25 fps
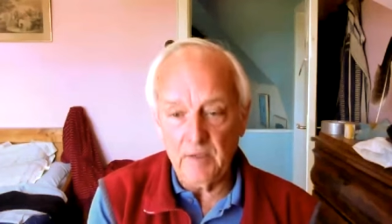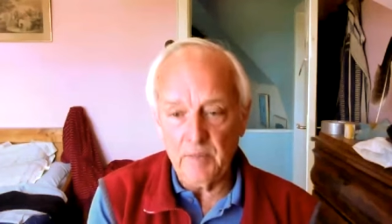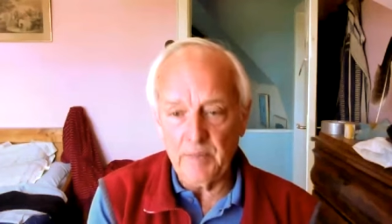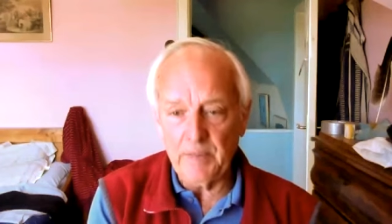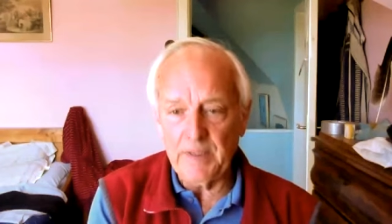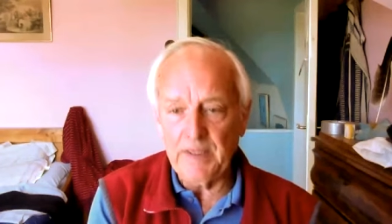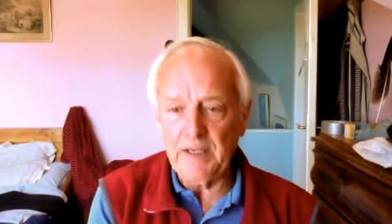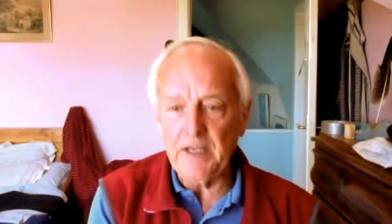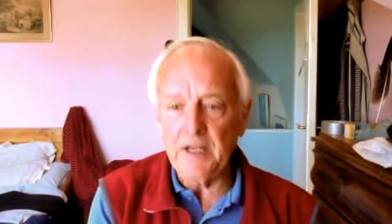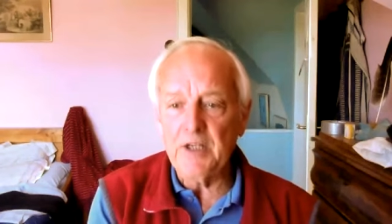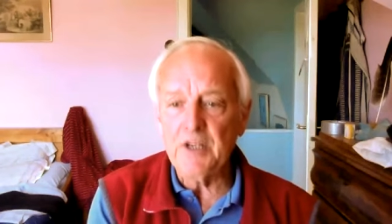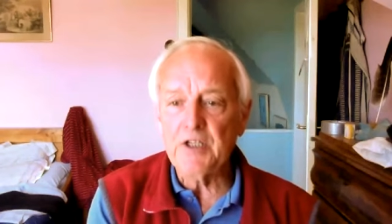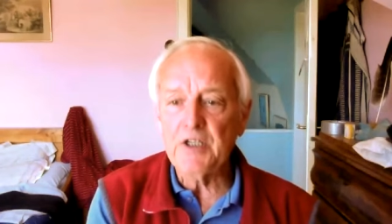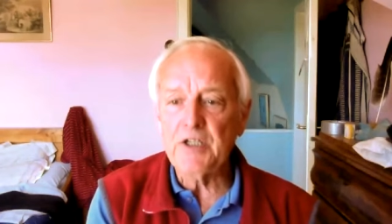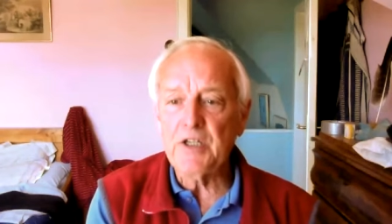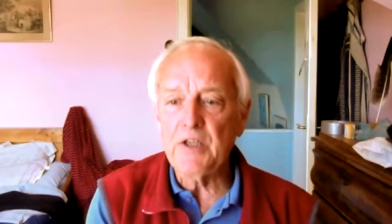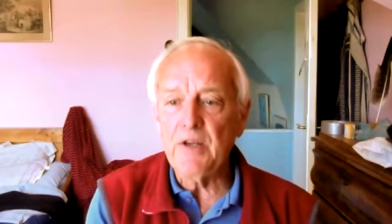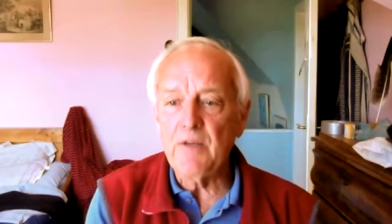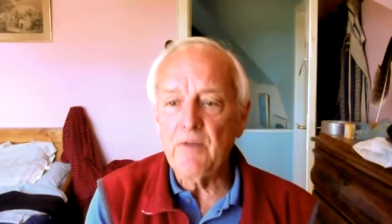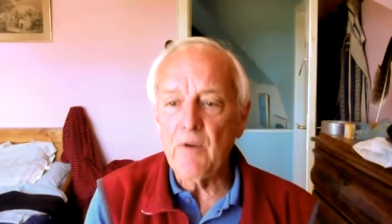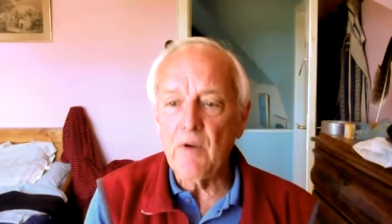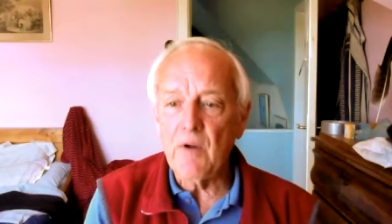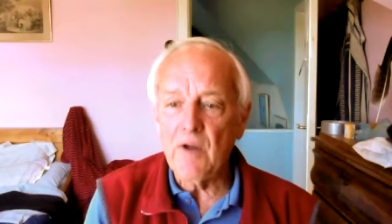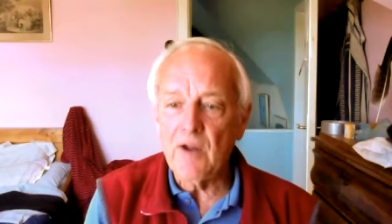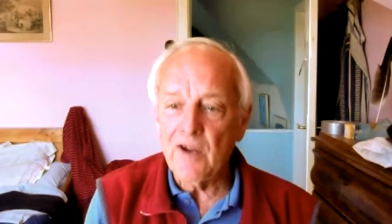When
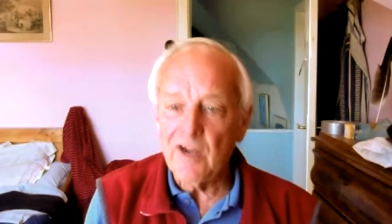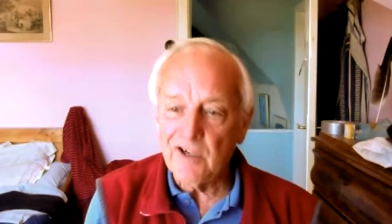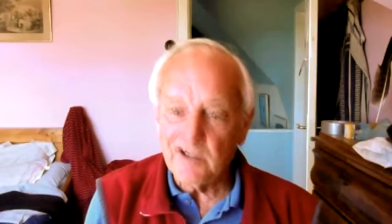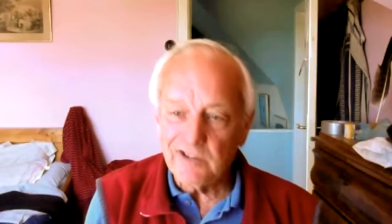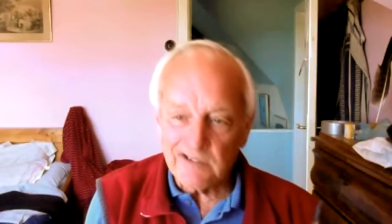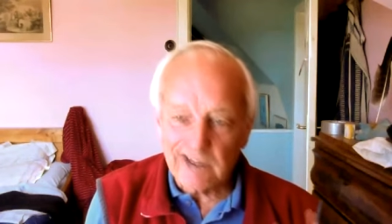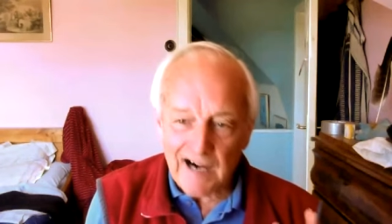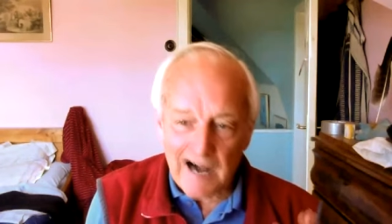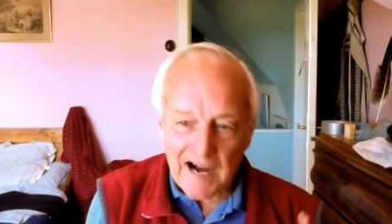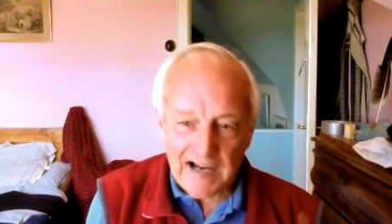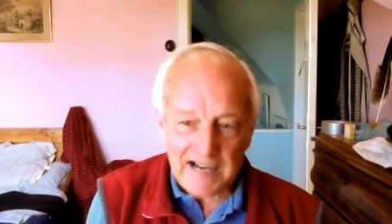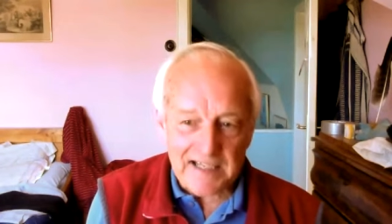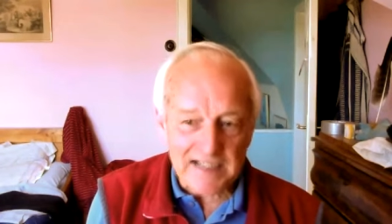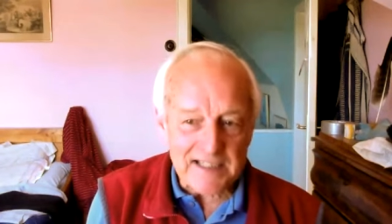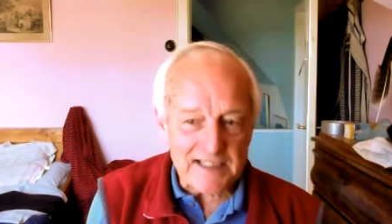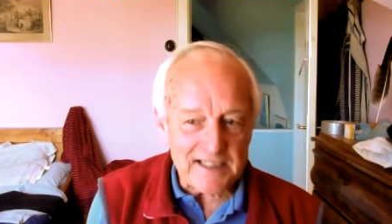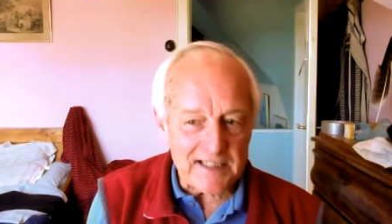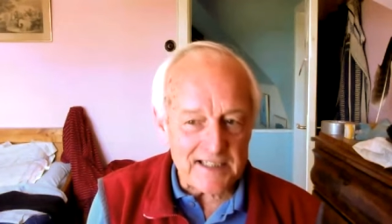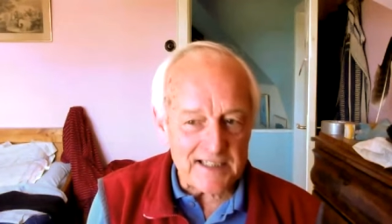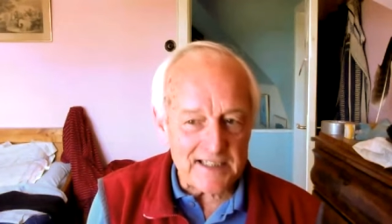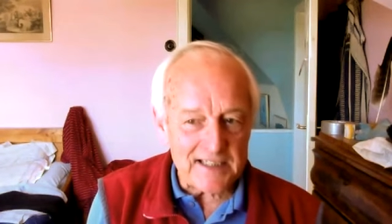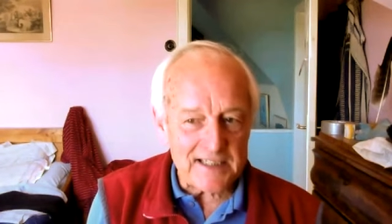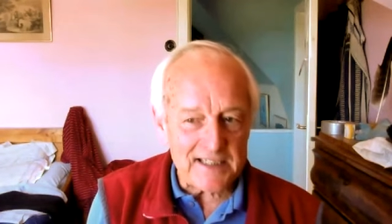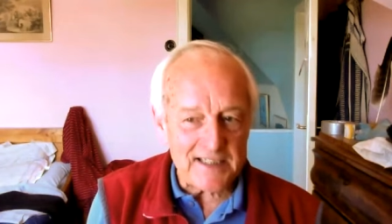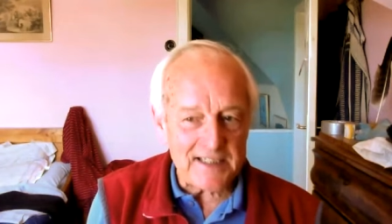a, rise
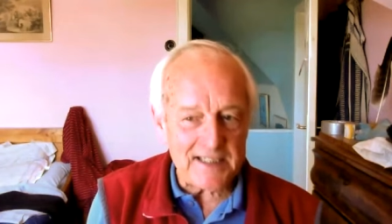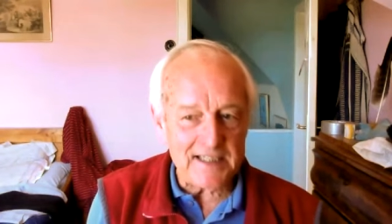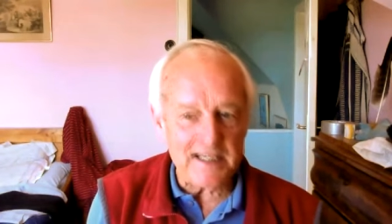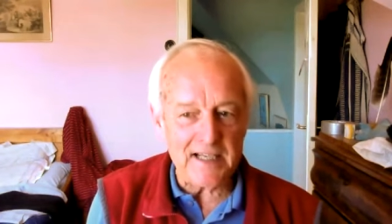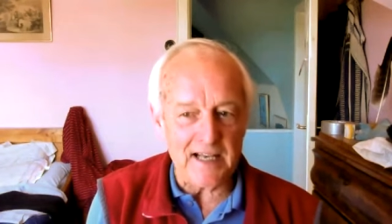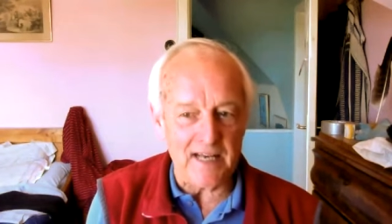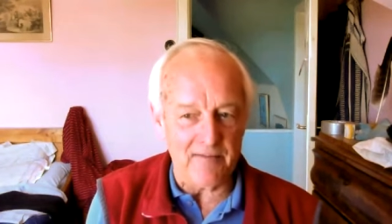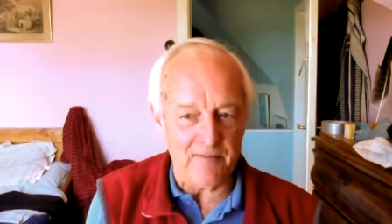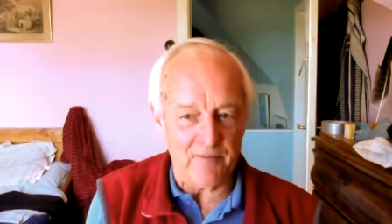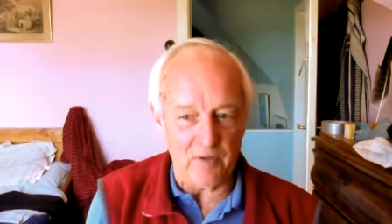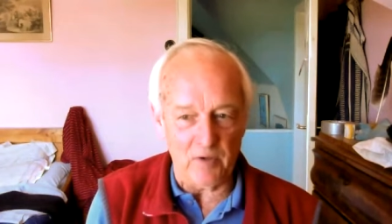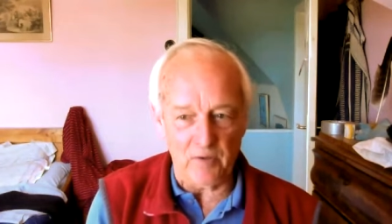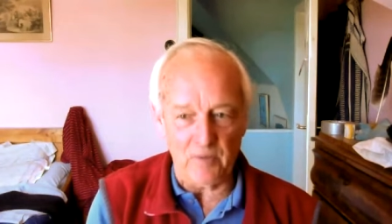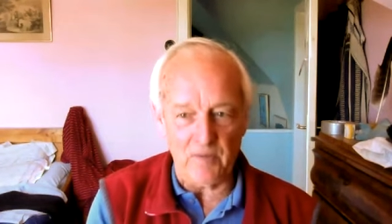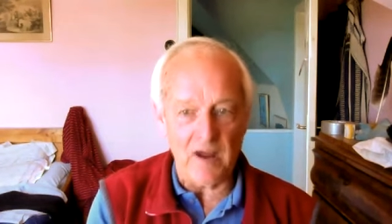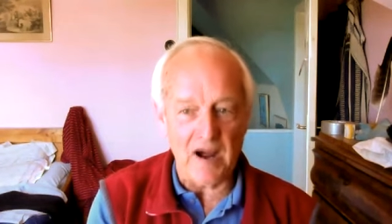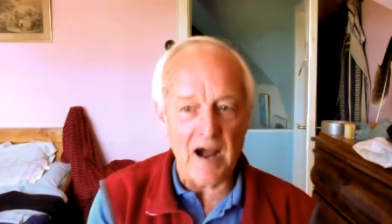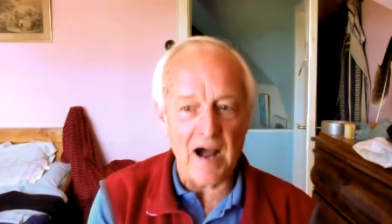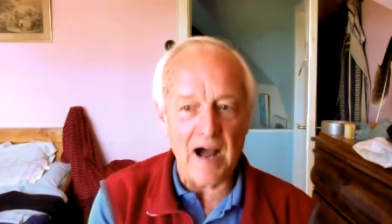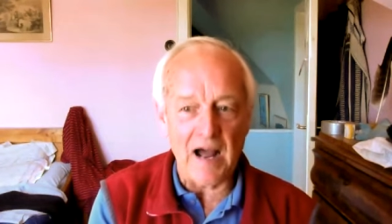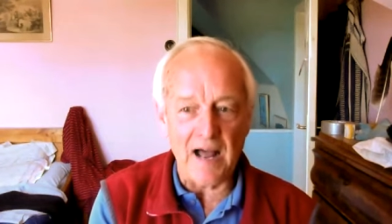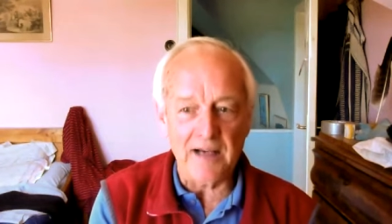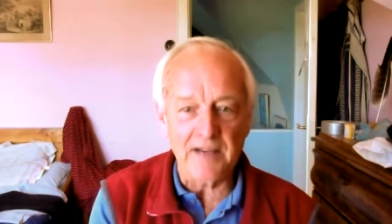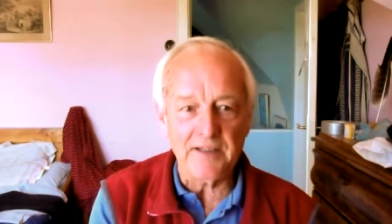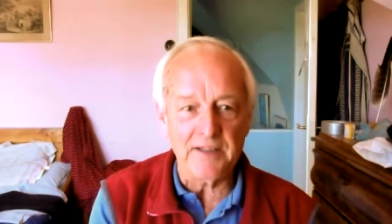in sea level of
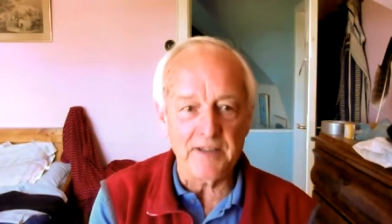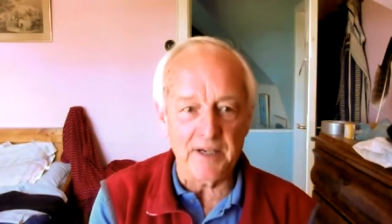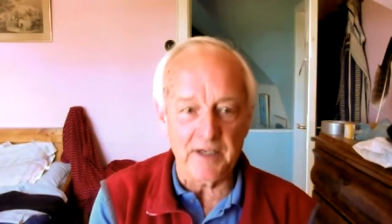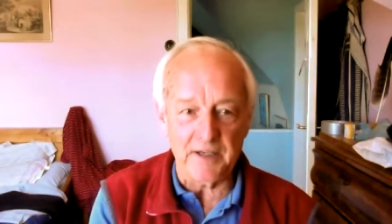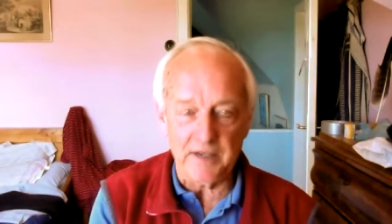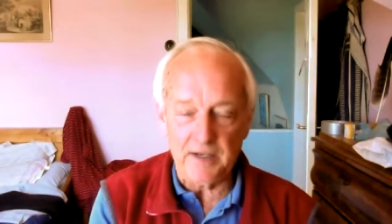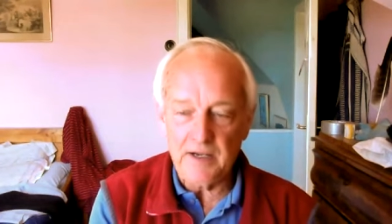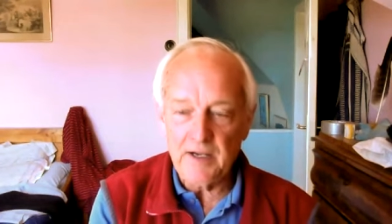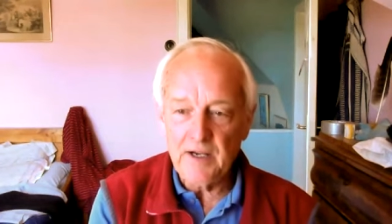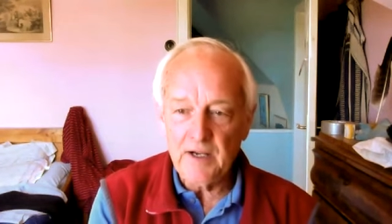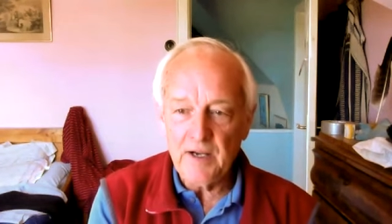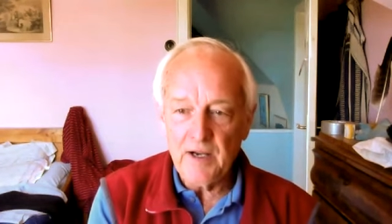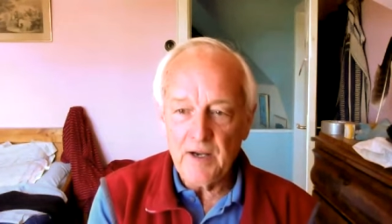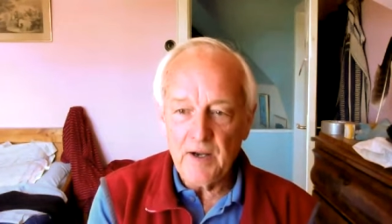100 um,